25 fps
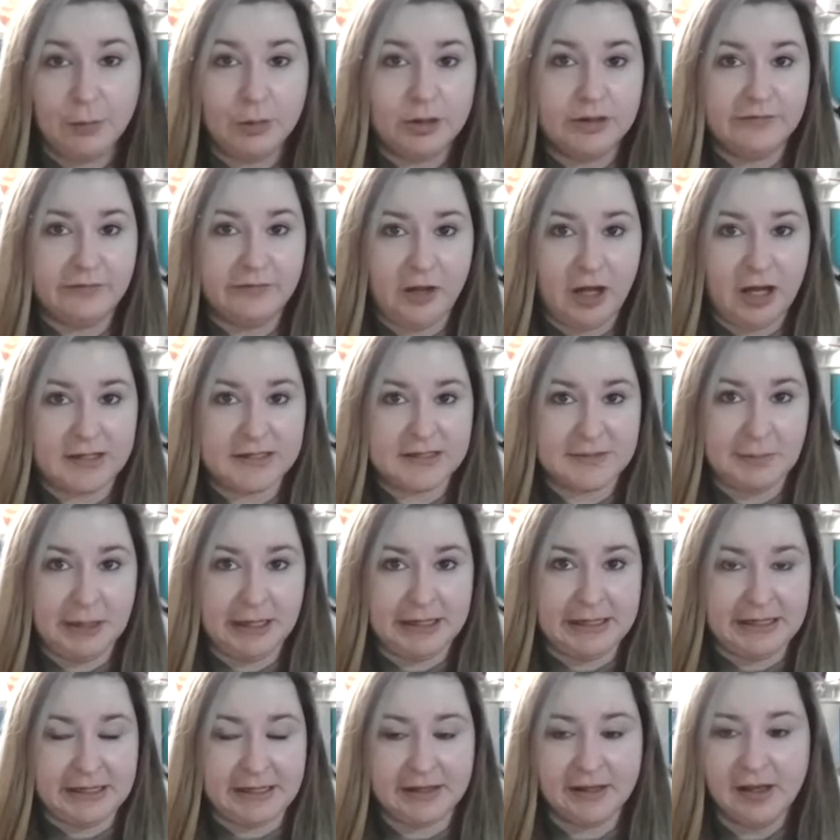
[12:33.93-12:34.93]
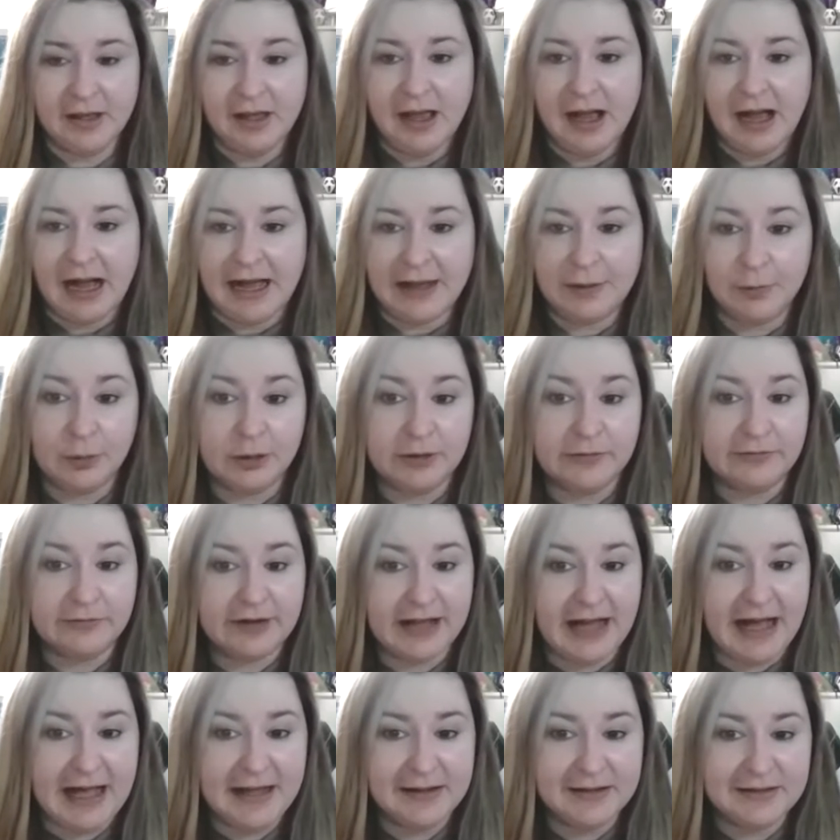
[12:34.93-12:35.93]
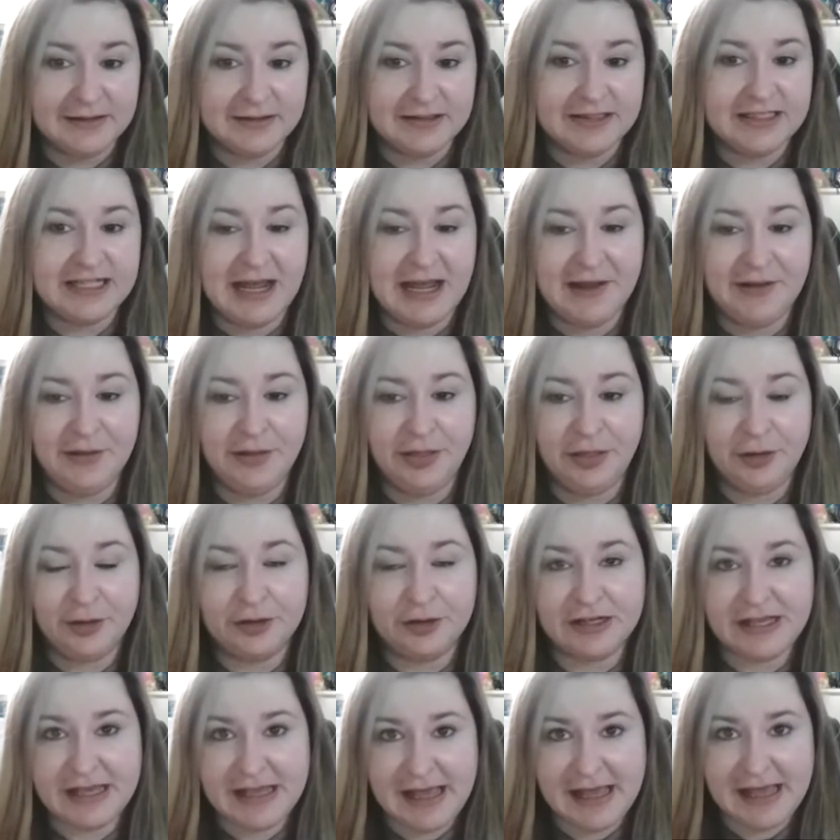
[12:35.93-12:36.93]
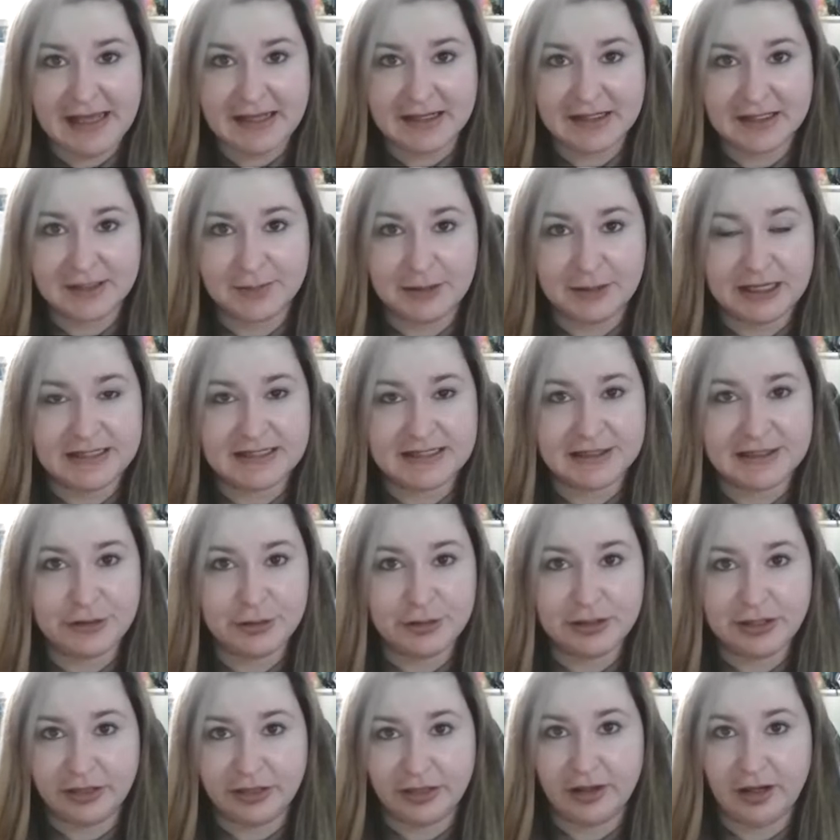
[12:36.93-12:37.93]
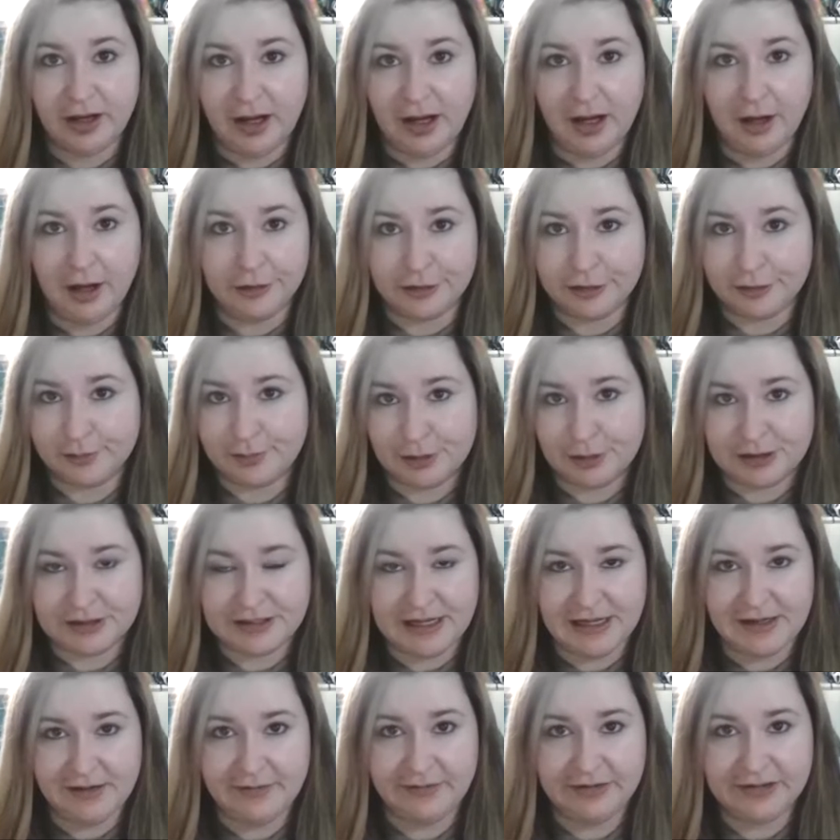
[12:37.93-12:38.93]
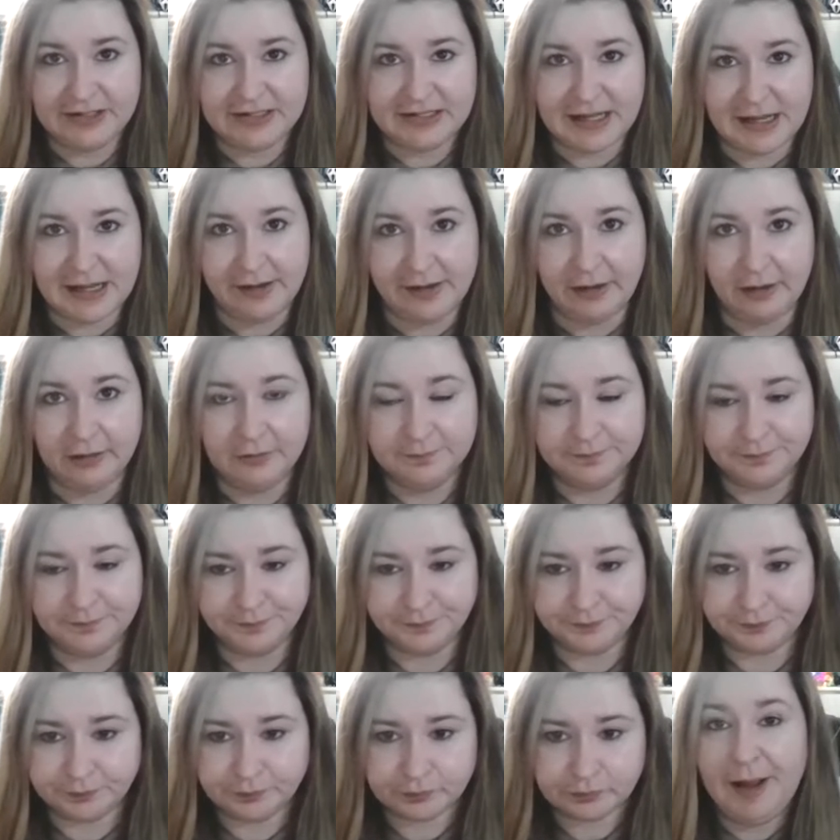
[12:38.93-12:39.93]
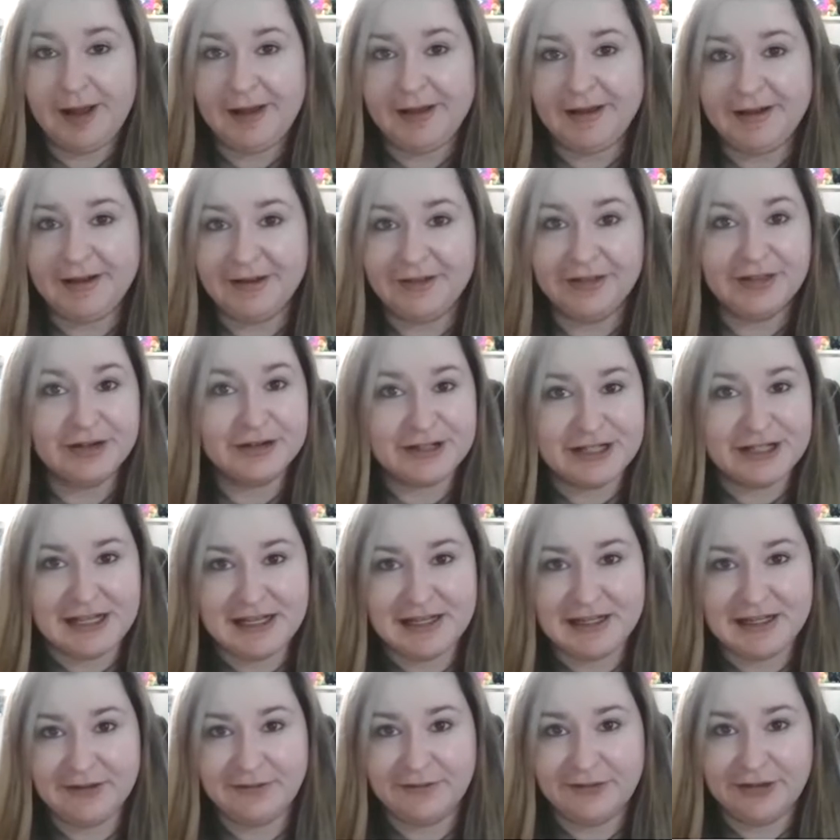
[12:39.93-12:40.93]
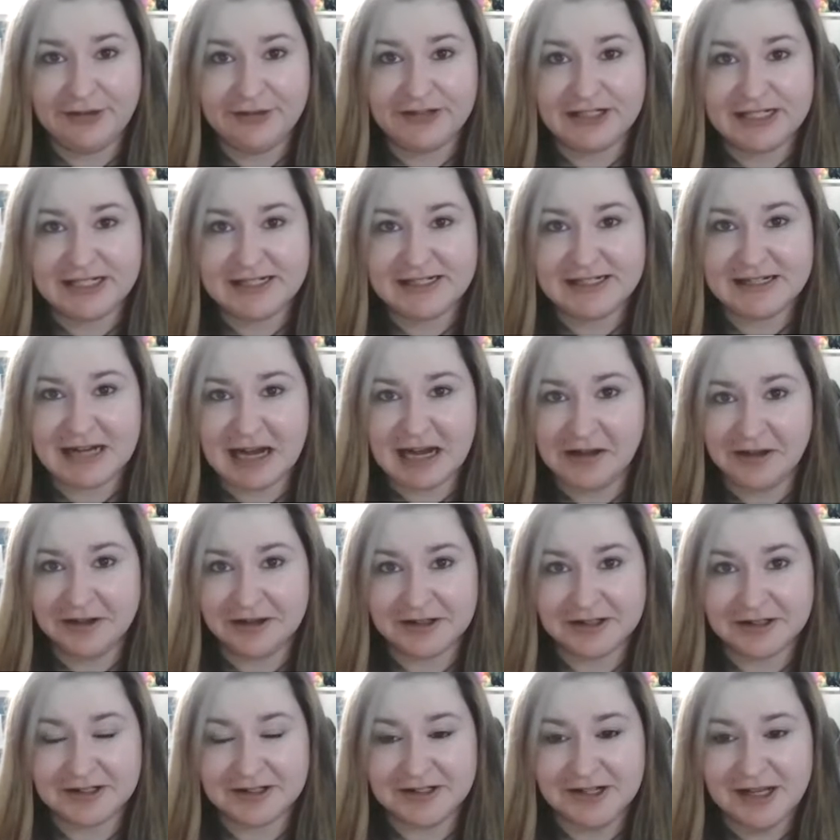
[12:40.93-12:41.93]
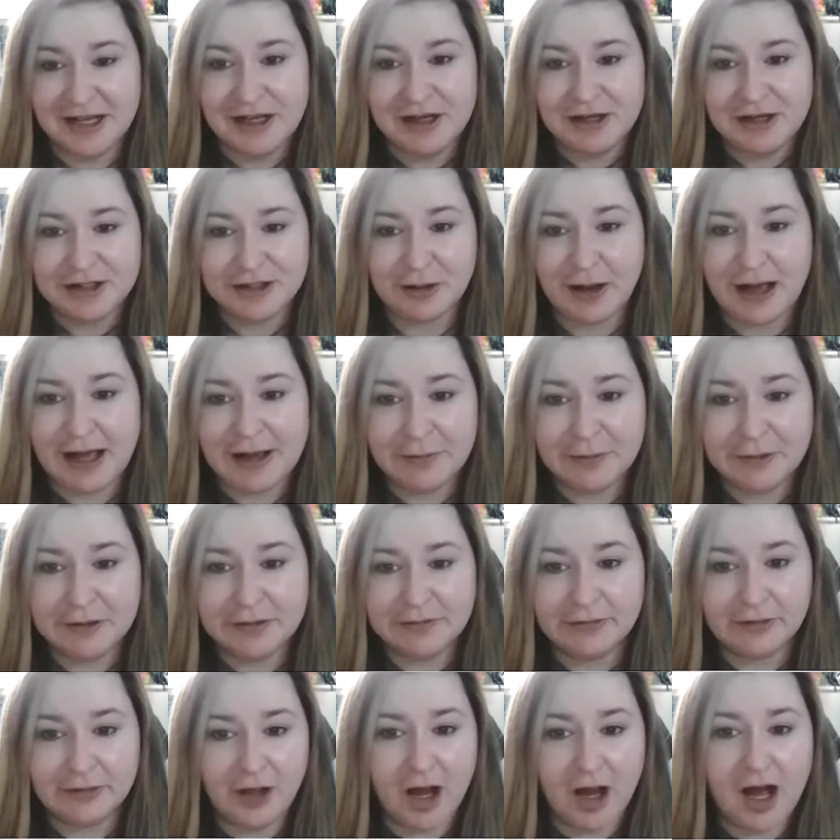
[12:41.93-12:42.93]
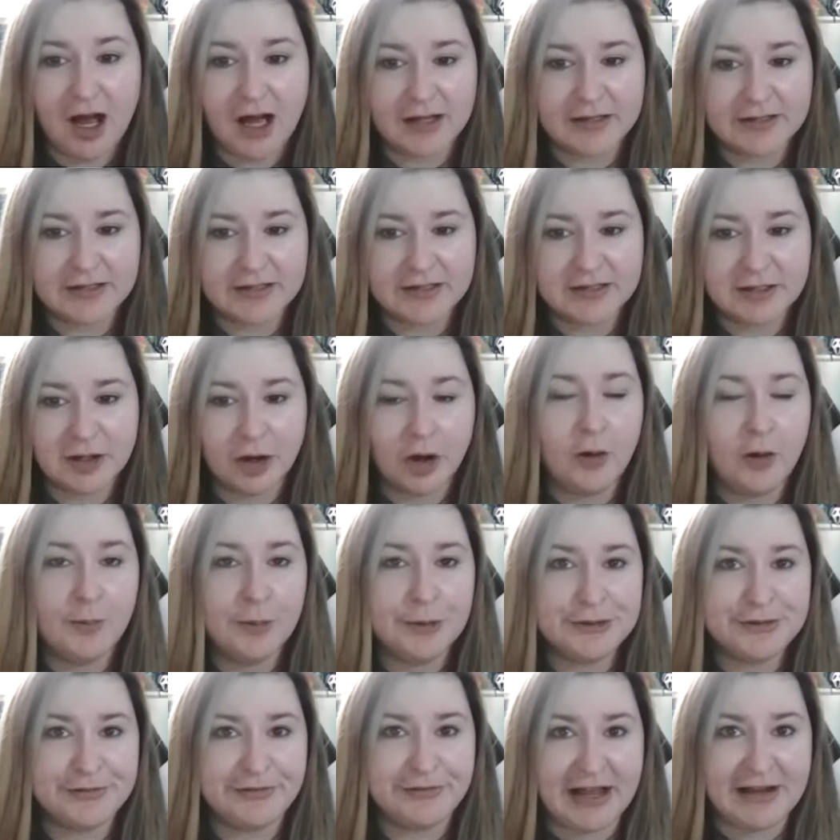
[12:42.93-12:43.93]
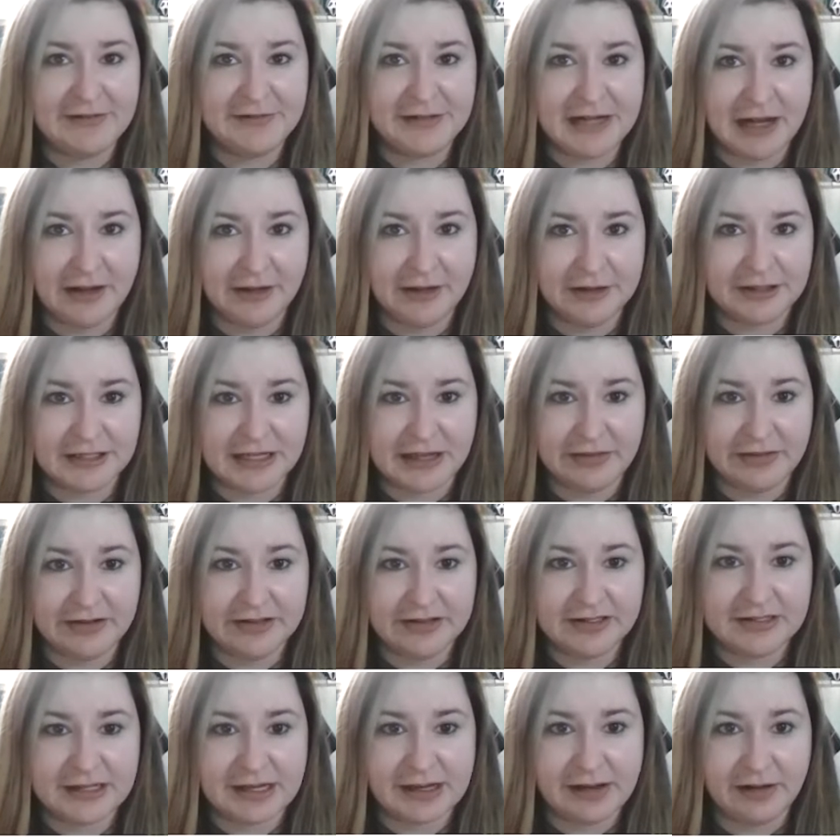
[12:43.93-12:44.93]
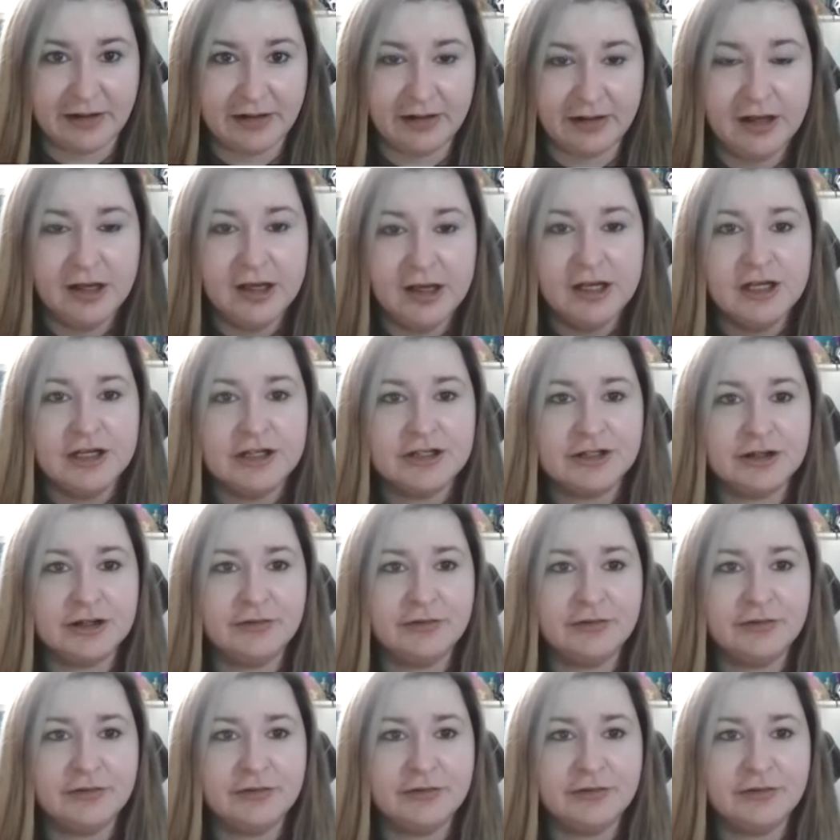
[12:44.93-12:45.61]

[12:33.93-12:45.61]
I would have lost money. I would have gotten $10.38 because you get 100% of the sale, but they're taking $15. So I would have lost almost $5 on this sale.